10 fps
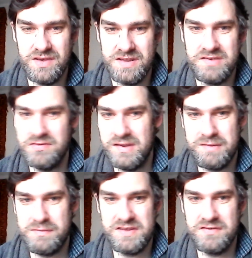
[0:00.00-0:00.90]
Russell
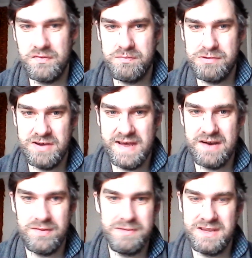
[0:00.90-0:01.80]
is sort of put
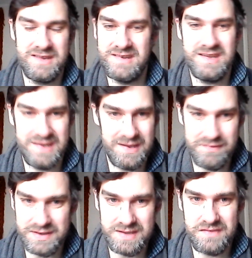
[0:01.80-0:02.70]
out because he's
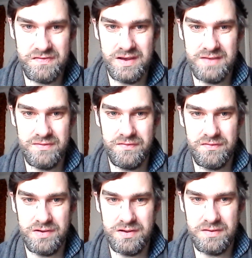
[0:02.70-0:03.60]
having this fight with
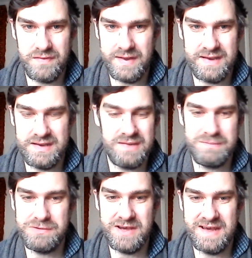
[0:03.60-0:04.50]
Ruth, and he's
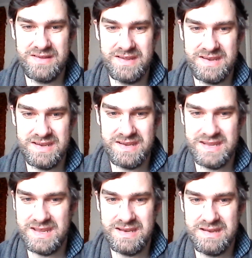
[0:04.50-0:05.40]
put out
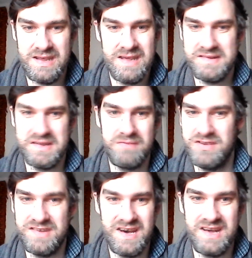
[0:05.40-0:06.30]
then
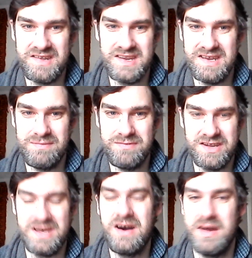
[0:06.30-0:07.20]
someone's asking him
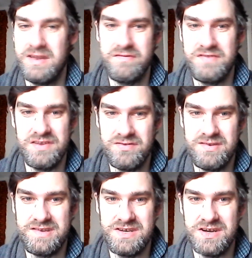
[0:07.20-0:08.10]
to kind of do
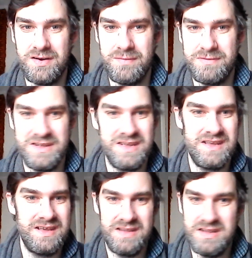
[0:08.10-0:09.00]
his job,
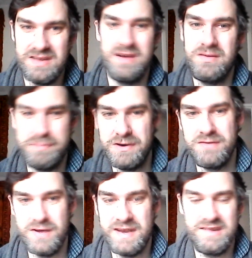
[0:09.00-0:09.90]
you know, but
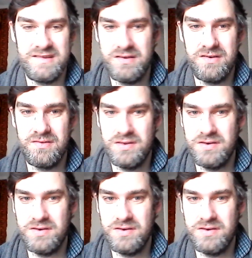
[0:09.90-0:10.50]
when he's not